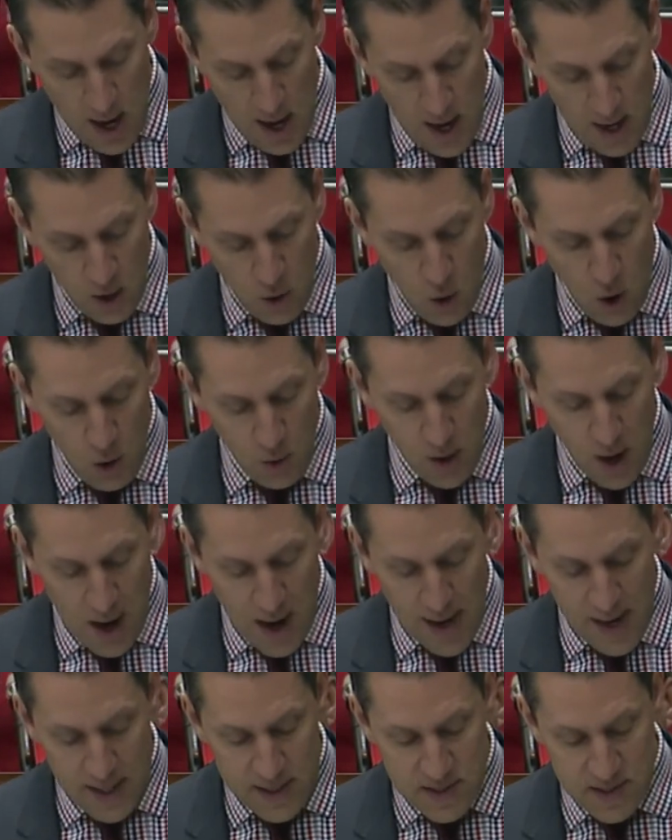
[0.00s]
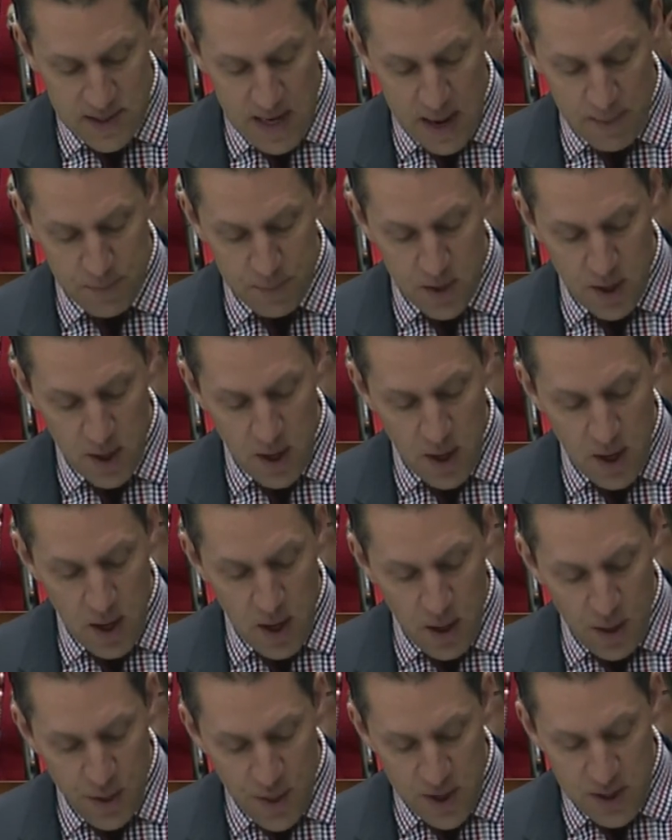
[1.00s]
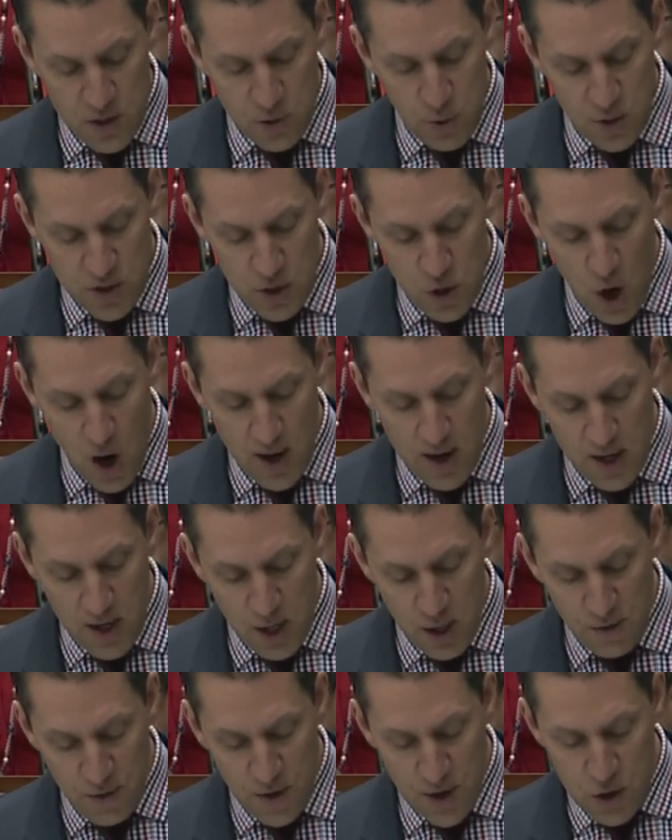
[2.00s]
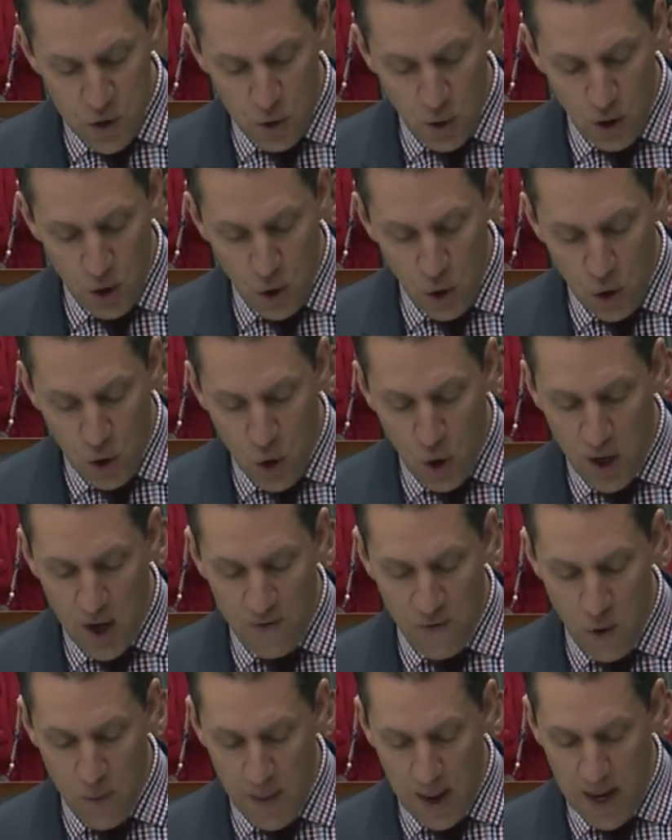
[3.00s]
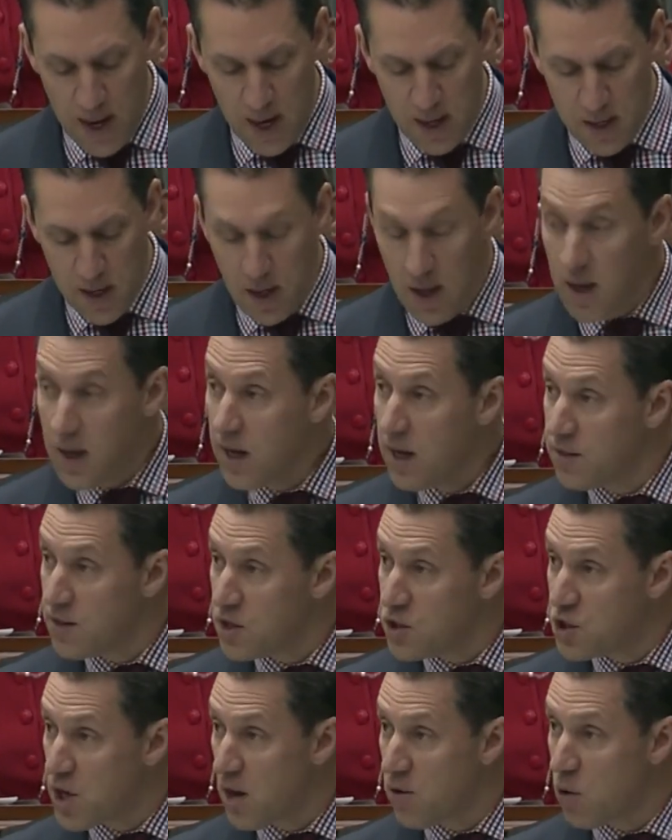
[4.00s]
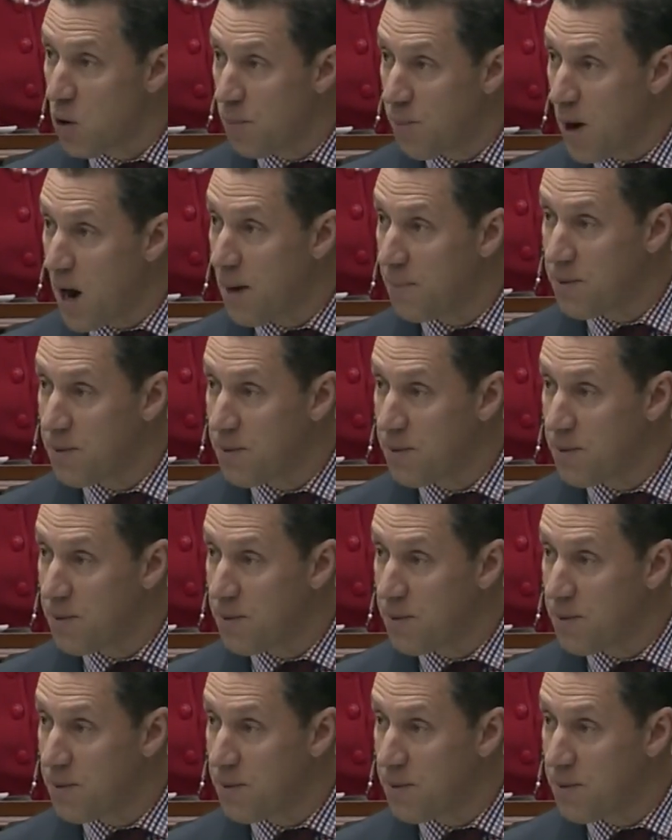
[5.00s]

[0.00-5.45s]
and I quote, I accept this was not an individual who could have remained in the general